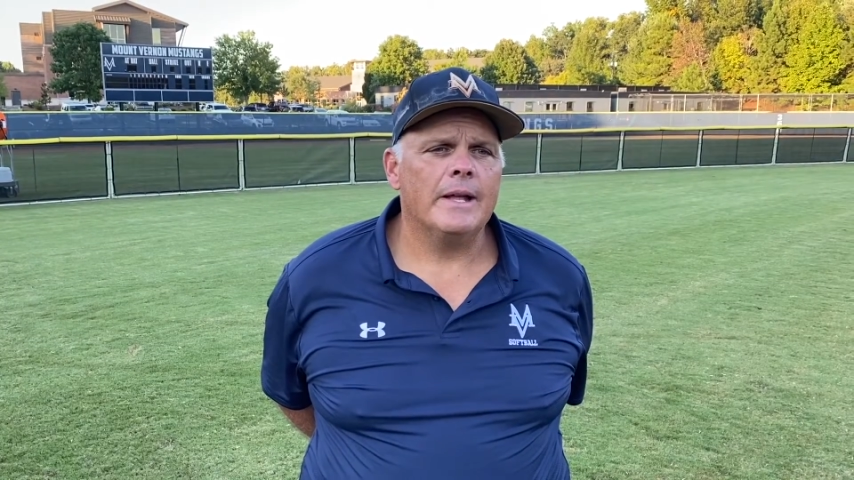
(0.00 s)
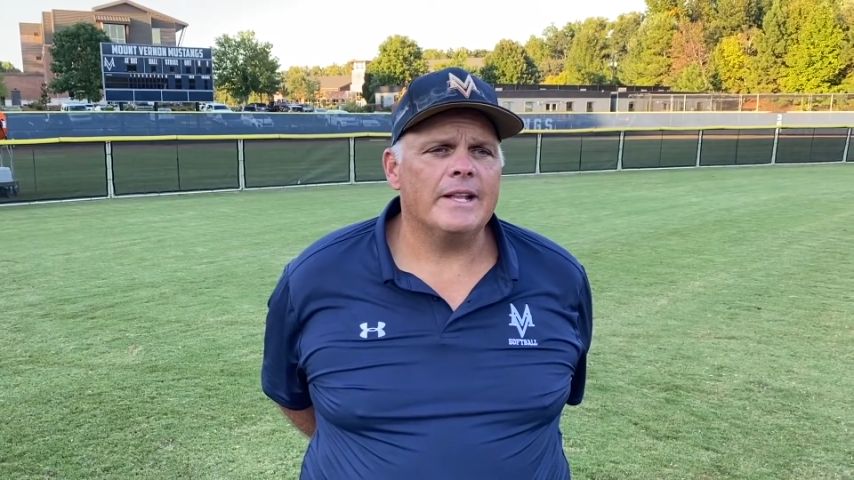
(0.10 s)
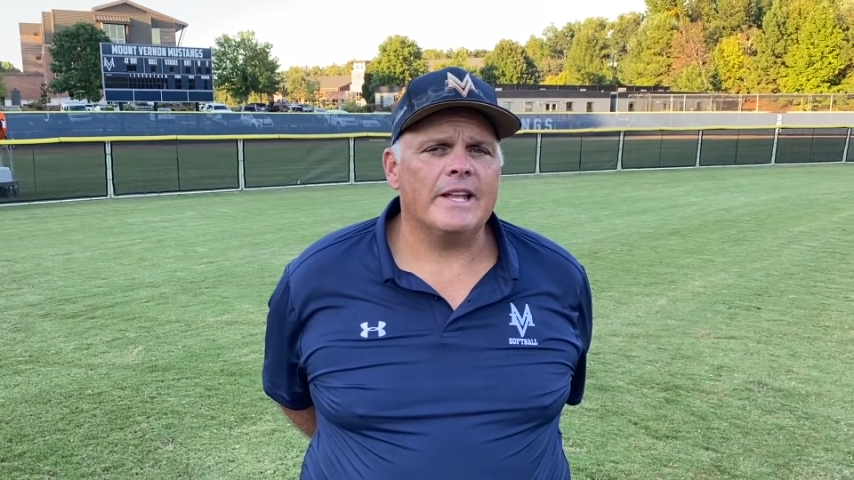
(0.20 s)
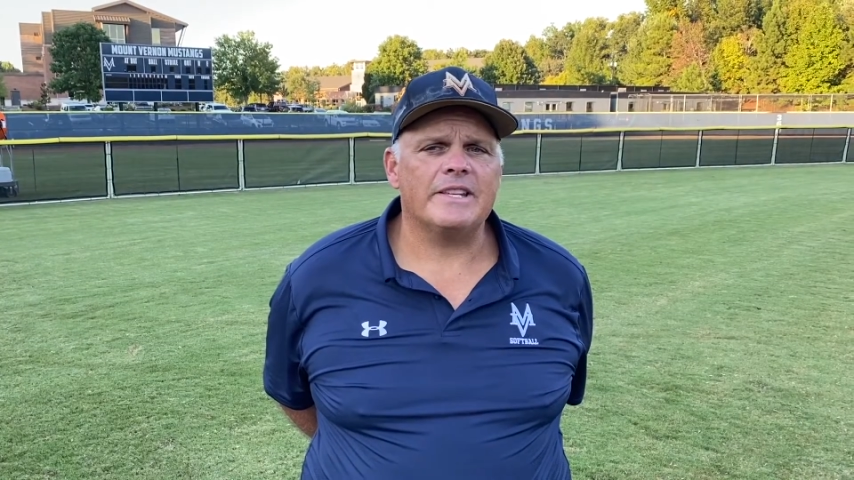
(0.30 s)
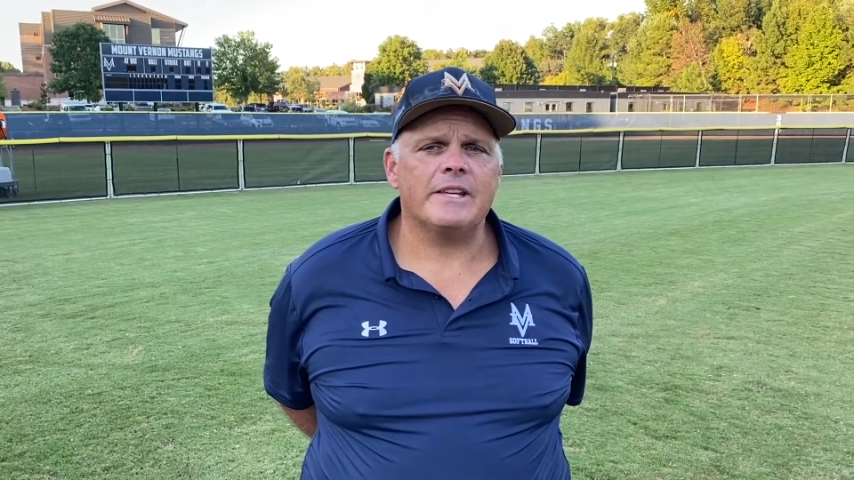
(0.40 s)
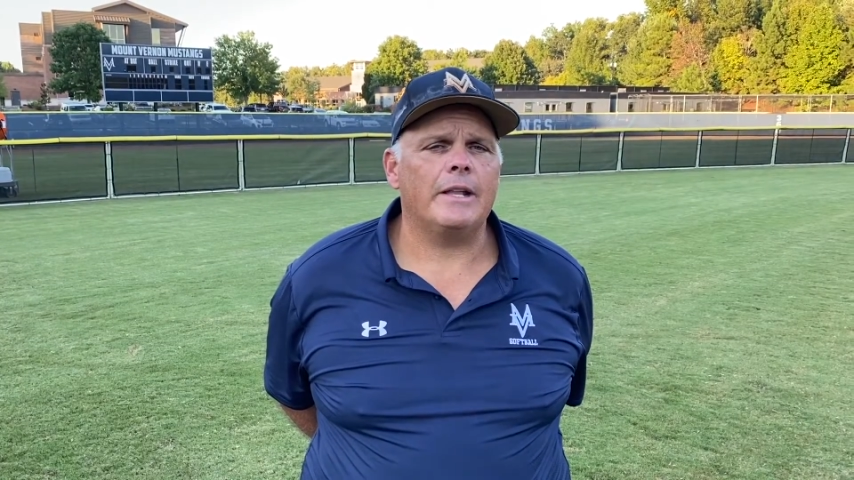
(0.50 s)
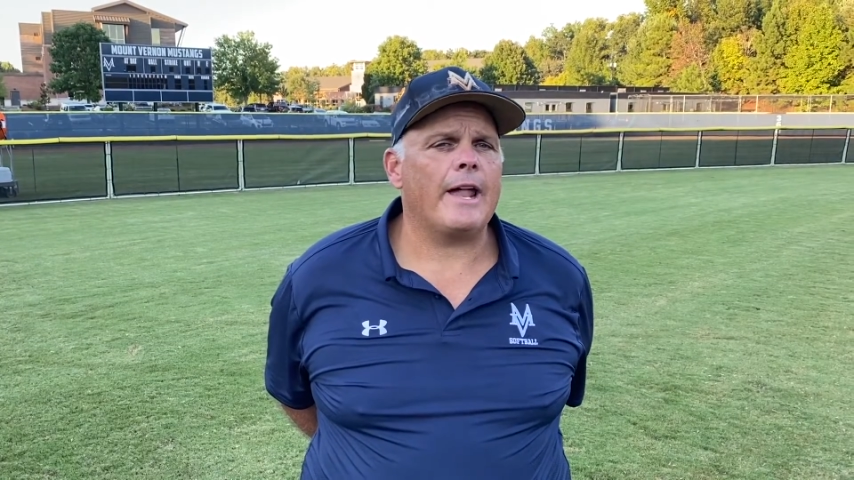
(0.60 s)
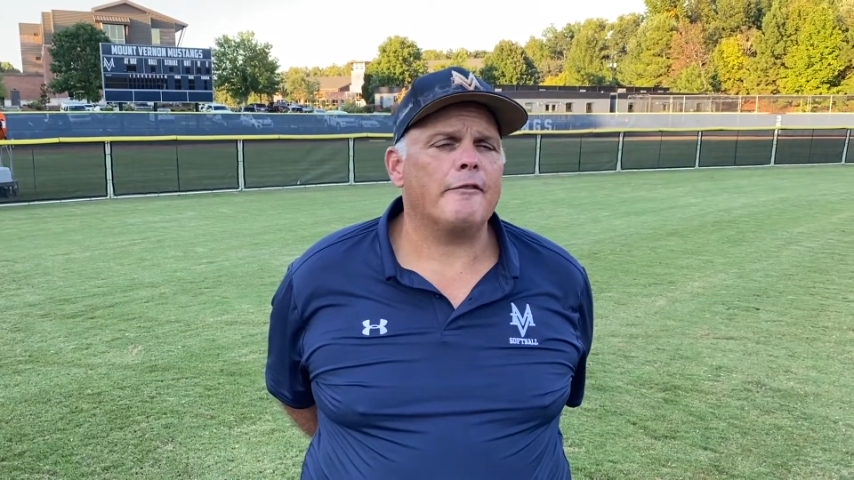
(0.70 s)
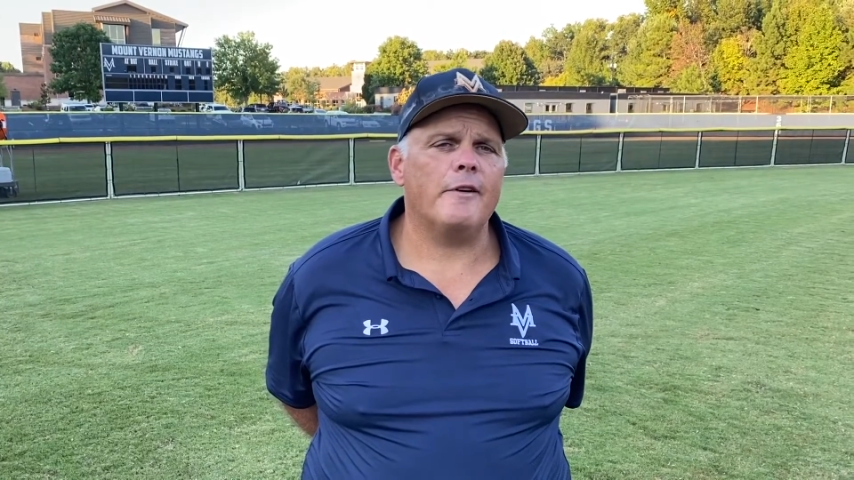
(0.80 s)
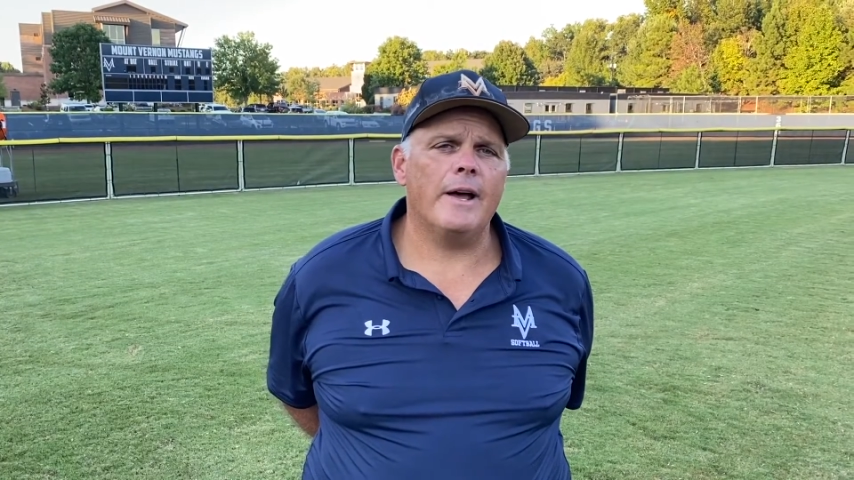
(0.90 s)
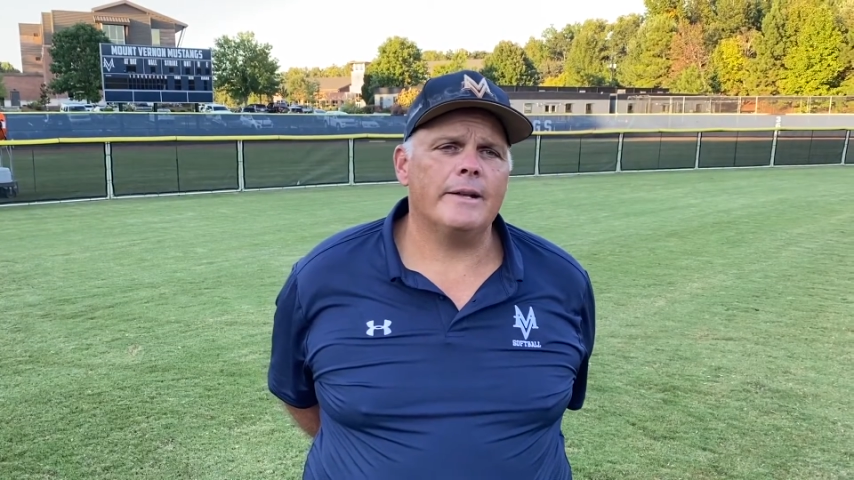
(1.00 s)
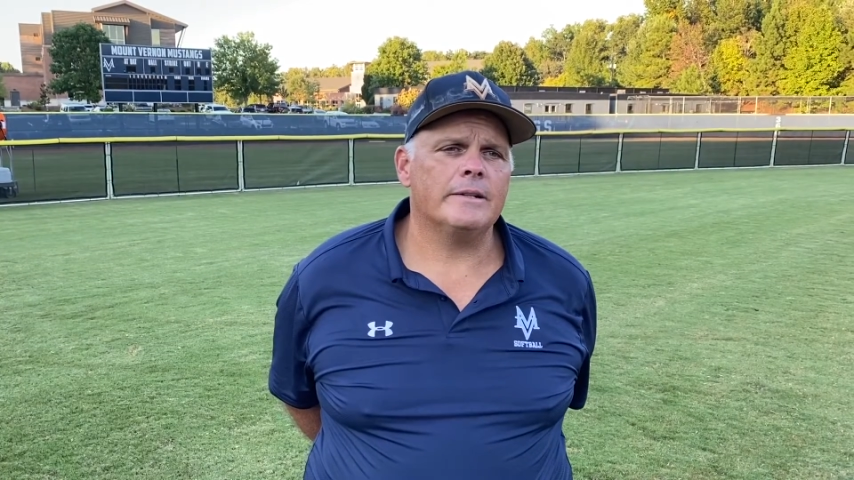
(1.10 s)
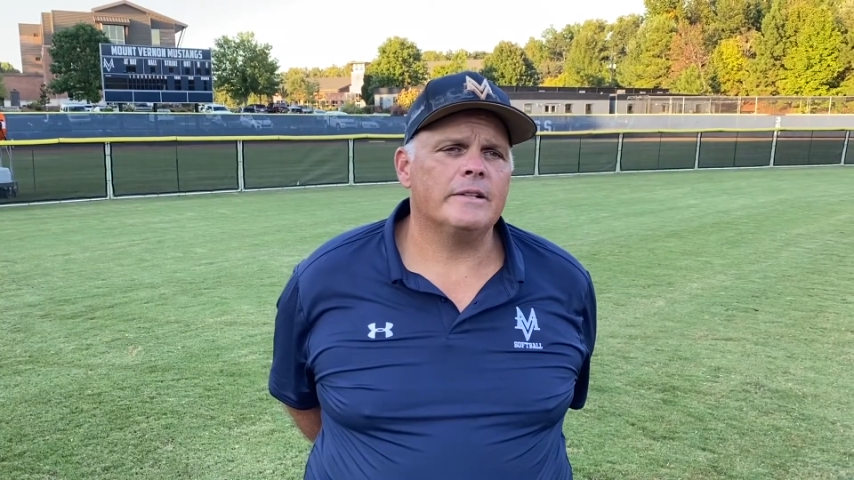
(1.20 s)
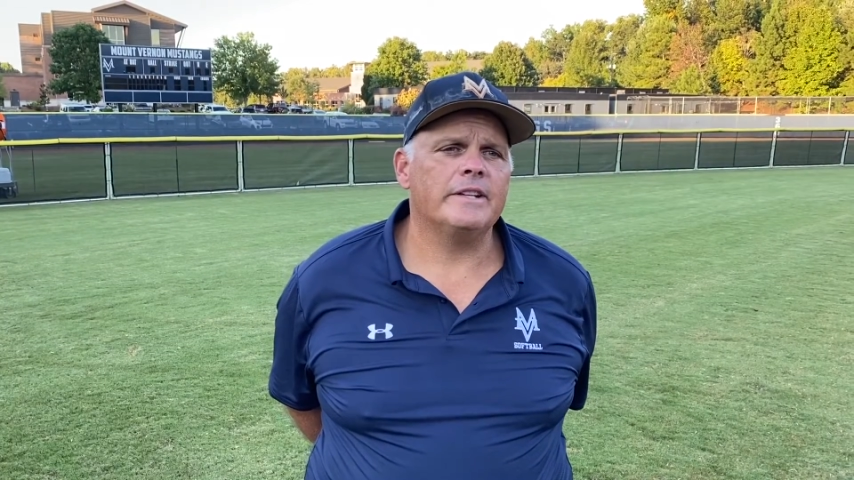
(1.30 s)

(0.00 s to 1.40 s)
It's a lot of fun